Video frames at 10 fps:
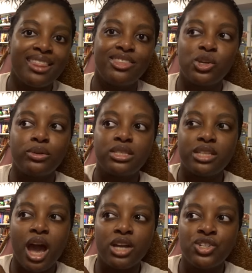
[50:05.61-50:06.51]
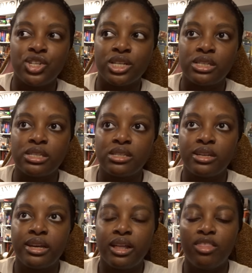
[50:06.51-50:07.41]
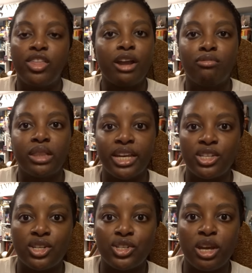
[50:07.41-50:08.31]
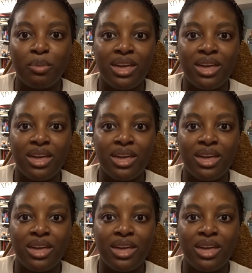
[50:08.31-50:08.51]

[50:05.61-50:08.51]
so it's not just their relationship